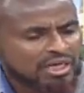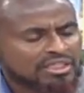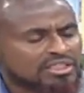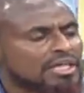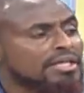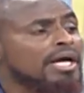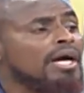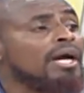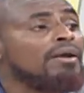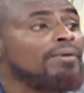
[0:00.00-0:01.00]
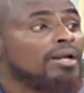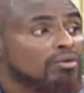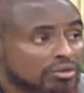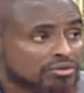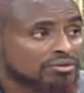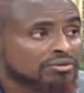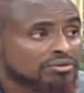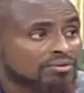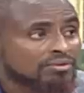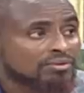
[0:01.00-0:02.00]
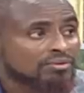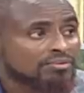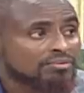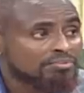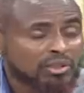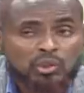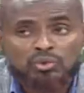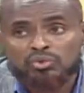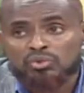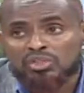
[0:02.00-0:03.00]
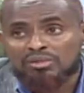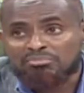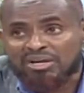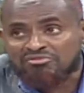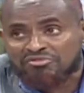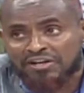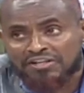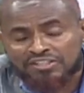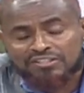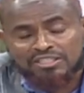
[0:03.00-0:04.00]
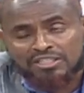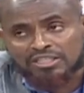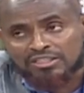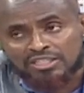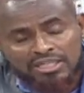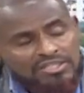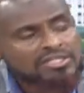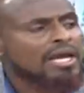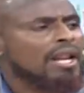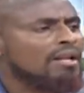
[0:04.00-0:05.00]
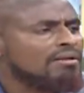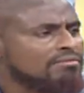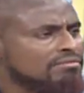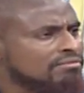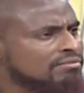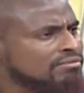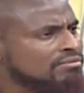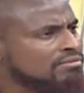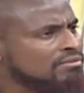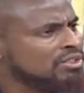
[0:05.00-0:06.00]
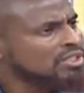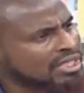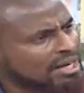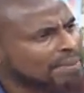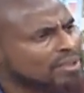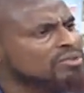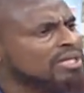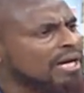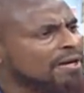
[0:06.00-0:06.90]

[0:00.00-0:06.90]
And he said, I will not, because my friend is in the cell. He's in Kapenguria.